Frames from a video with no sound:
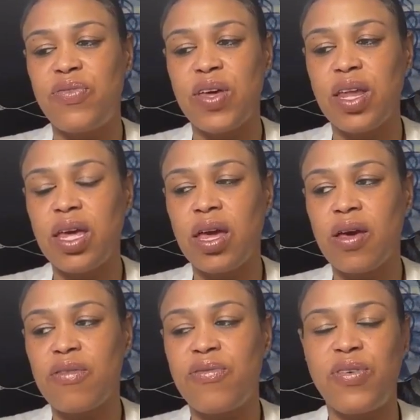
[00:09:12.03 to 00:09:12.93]

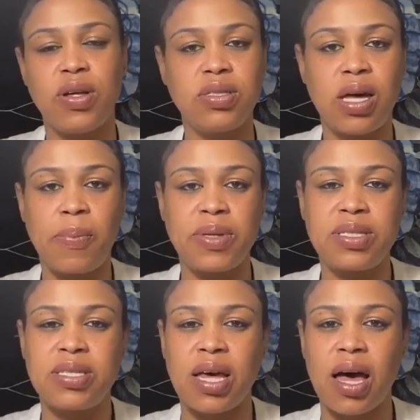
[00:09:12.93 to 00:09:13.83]
feeling filled up
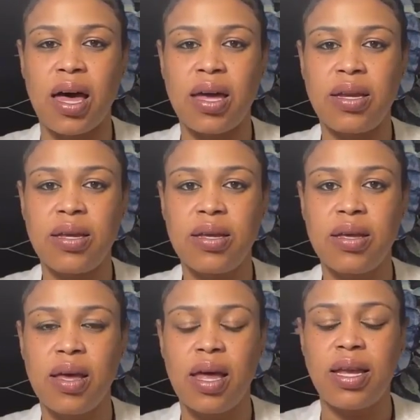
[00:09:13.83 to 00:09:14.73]
inside,
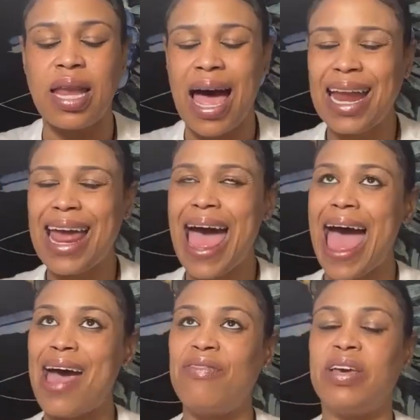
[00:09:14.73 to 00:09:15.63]
not
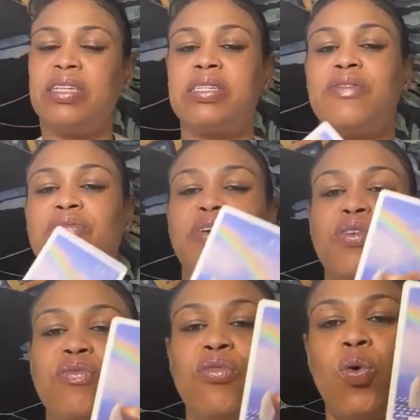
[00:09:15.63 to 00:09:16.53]
having to
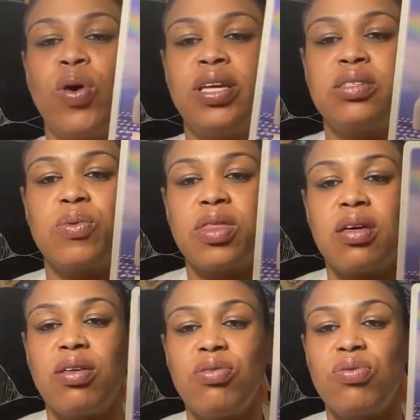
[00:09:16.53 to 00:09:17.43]
fill voids
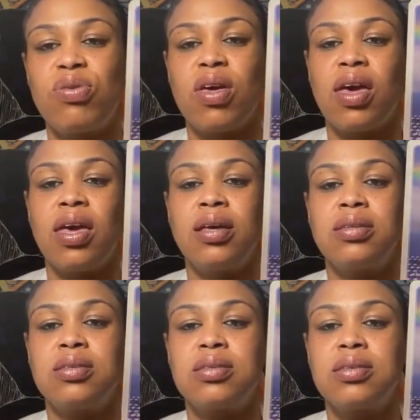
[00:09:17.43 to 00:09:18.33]
with other
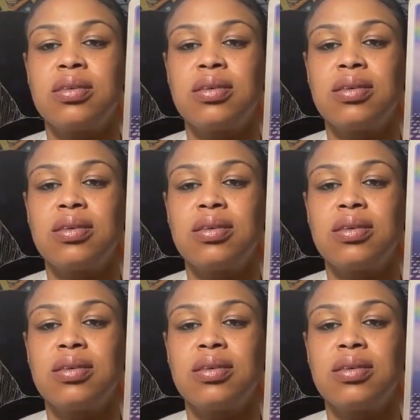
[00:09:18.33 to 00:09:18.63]
things,